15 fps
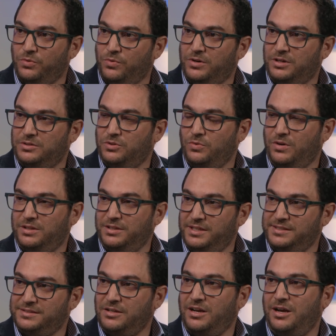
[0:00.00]
What, what
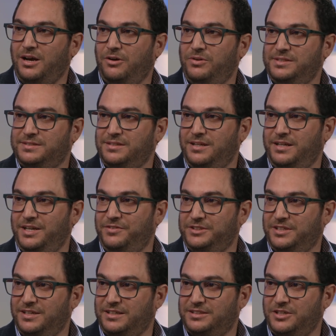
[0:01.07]
is, how is
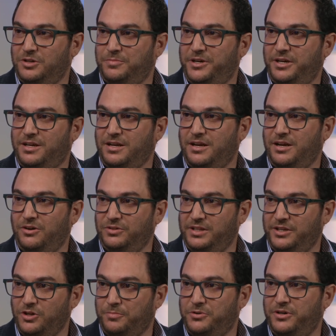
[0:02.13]
Liberty Latin America, how
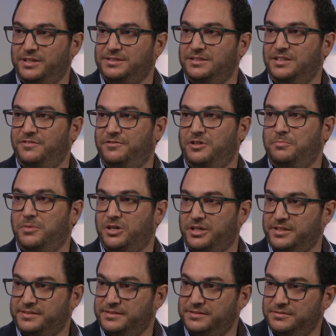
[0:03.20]
they operate in different
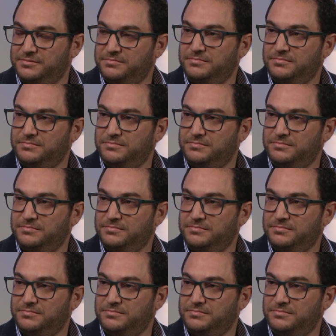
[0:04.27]
markets?